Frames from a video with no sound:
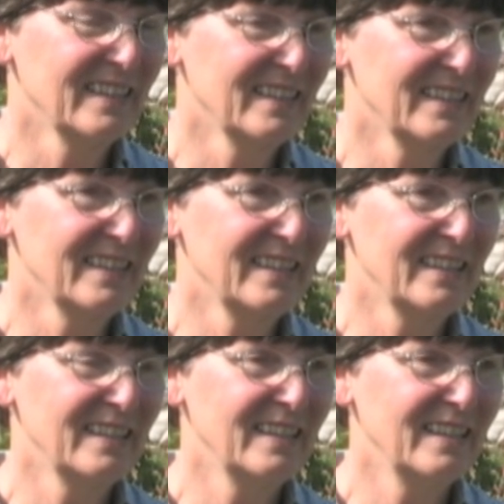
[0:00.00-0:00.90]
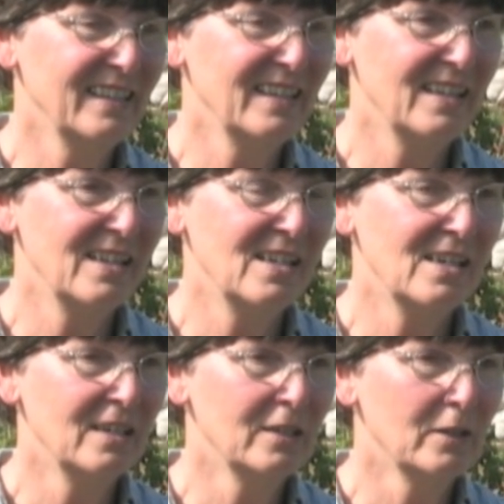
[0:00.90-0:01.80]
So
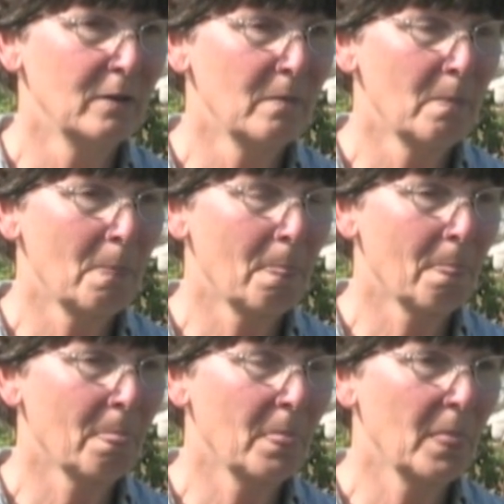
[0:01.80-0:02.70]
what are some of the